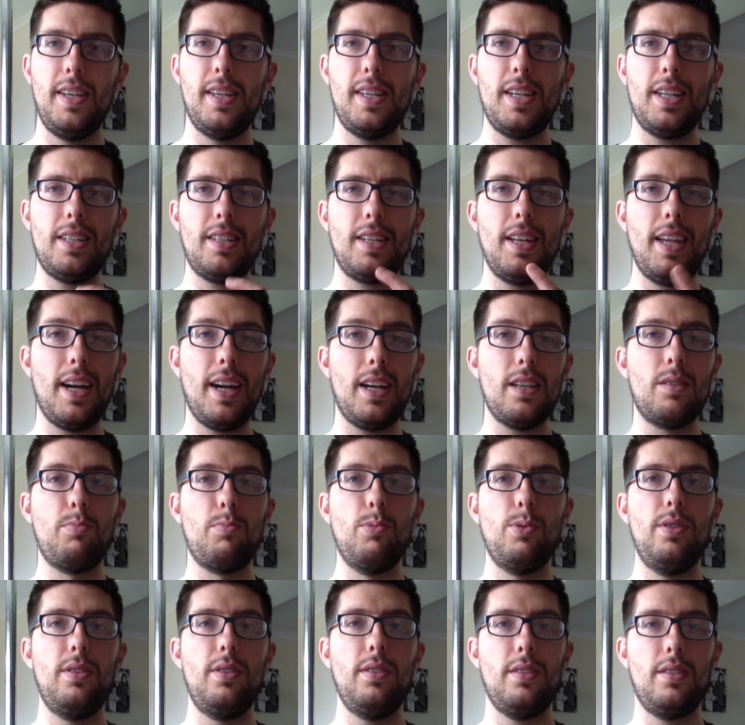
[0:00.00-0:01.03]
He's actually
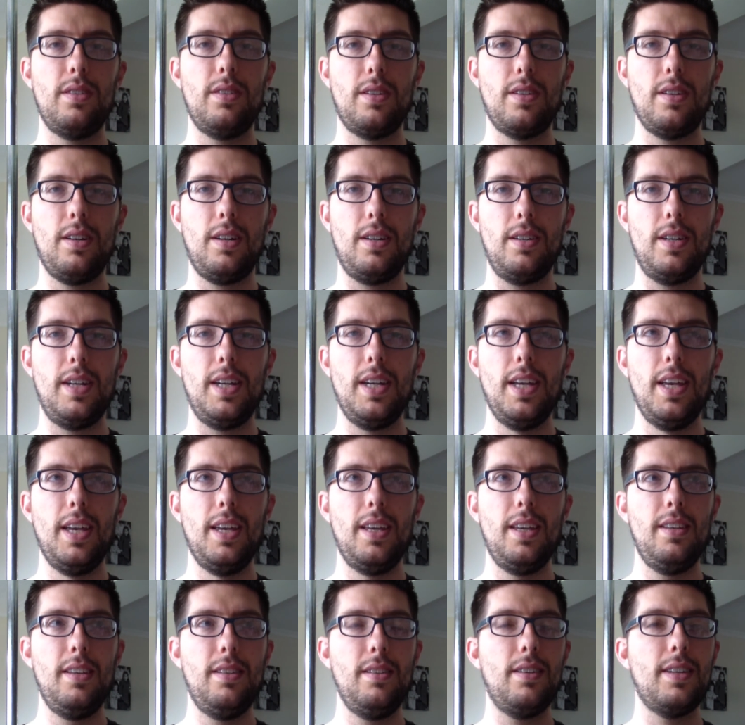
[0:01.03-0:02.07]
Hasbro, he's not Takara,
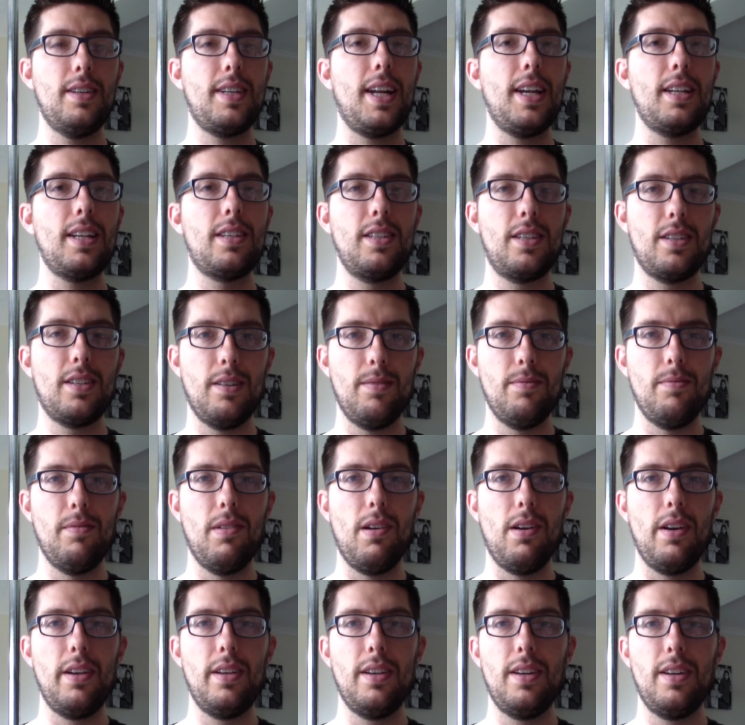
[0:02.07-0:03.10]
he's not a Galaxy
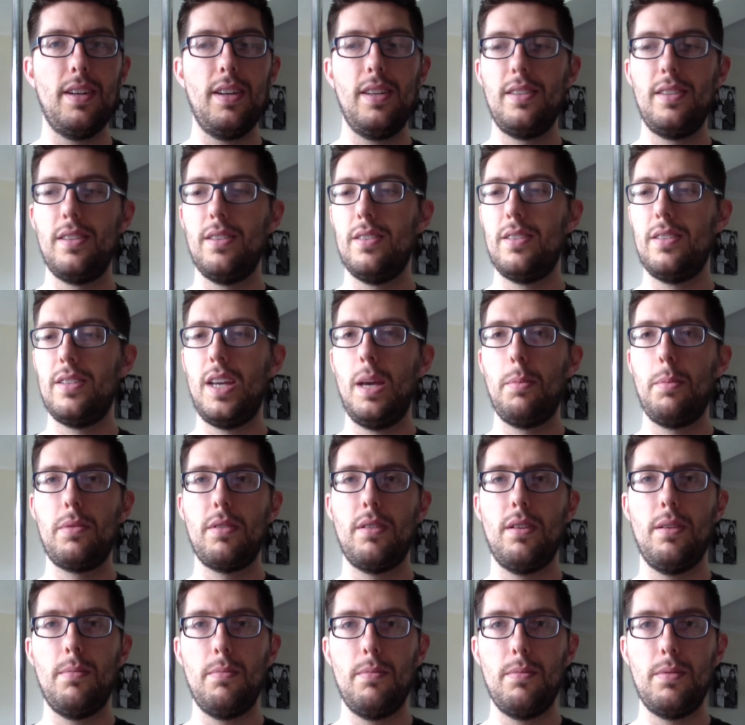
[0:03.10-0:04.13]
Convoy, and he's not a
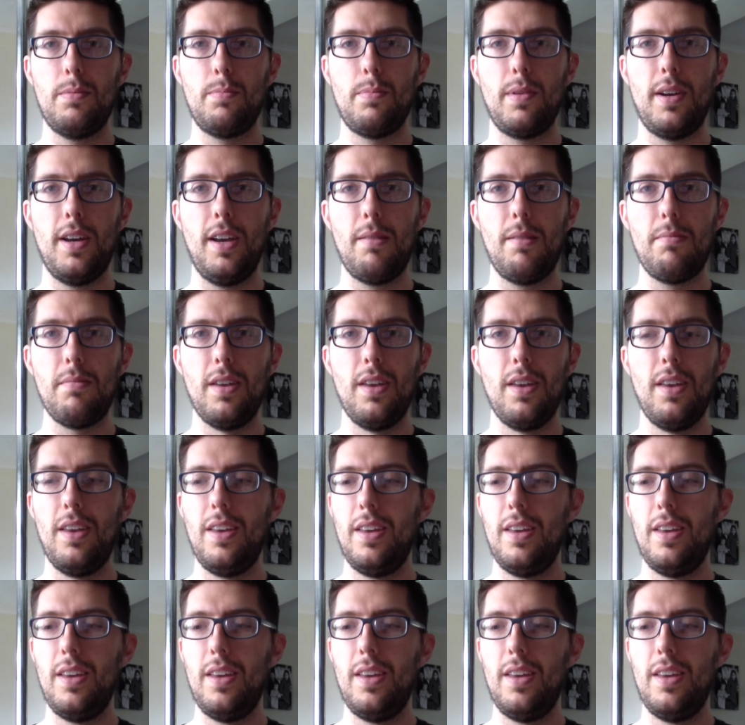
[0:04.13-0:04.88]
Cybertron Optimus Prime.